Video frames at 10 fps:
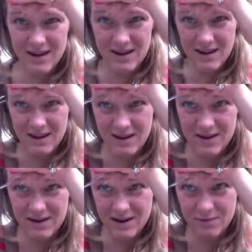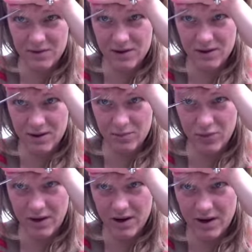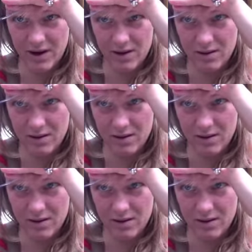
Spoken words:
And I'm just going to point cut